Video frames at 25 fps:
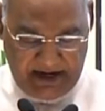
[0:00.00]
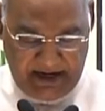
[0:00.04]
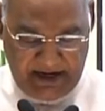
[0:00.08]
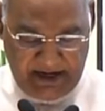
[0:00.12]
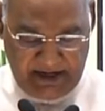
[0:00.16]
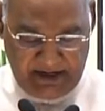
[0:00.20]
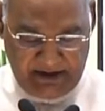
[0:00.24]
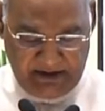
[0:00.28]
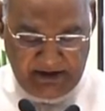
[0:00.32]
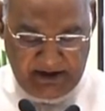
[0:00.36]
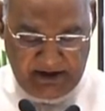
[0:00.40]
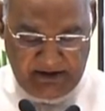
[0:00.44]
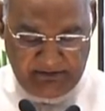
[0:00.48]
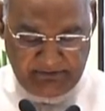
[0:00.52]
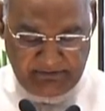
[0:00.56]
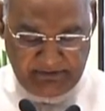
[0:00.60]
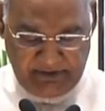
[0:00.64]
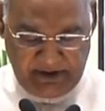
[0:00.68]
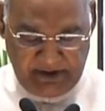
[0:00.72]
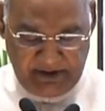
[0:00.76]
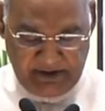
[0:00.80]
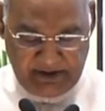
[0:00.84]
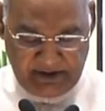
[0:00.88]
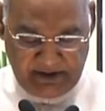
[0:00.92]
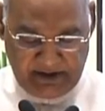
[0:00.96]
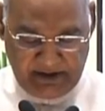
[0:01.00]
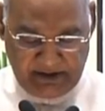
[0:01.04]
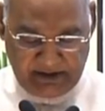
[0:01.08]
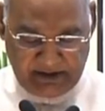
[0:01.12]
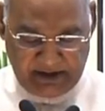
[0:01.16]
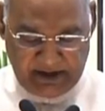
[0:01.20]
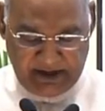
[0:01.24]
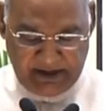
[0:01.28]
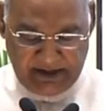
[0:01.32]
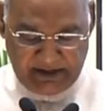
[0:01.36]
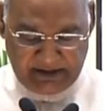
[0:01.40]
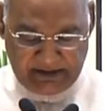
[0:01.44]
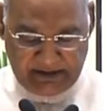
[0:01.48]
and of
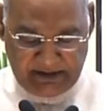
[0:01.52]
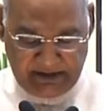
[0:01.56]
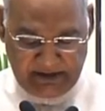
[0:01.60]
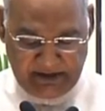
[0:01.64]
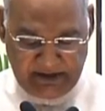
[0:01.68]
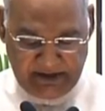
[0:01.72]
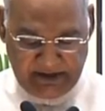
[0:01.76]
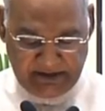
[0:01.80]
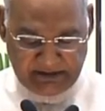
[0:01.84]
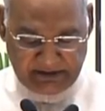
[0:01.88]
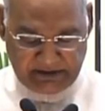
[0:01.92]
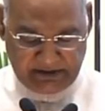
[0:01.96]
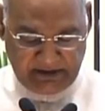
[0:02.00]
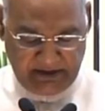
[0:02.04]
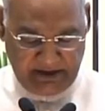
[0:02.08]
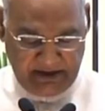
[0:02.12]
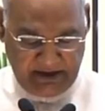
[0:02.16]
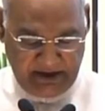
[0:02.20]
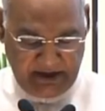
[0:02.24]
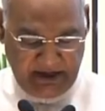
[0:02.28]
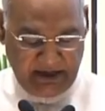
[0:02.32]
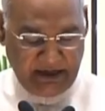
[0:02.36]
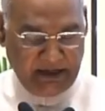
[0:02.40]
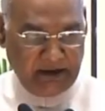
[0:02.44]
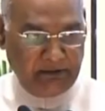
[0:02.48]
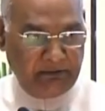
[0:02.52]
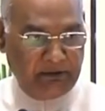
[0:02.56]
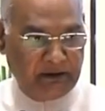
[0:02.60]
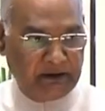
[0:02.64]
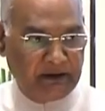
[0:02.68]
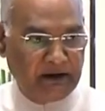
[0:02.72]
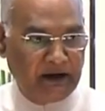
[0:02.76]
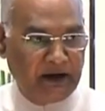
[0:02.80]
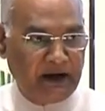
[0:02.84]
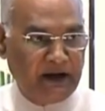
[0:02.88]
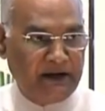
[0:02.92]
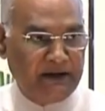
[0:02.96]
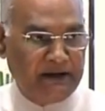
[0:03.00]
interconnectedness in our
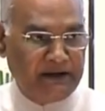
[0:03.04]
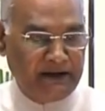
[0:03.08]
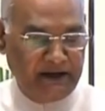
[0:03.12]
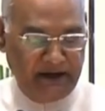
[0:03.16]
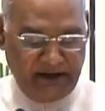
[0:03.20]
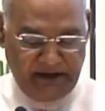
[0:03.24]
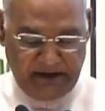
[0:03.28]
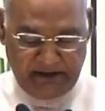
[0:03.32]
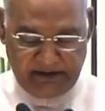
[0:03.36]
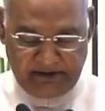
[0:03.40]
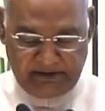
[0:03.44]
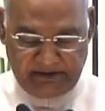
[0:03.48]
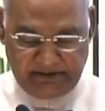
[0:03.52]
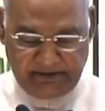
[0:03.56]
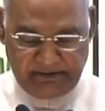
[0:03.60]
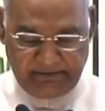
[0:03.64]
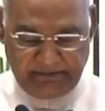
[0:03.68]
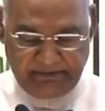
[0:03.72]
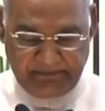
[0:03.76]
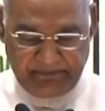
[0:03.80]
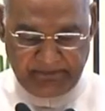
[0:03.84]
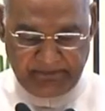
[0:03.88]
continent.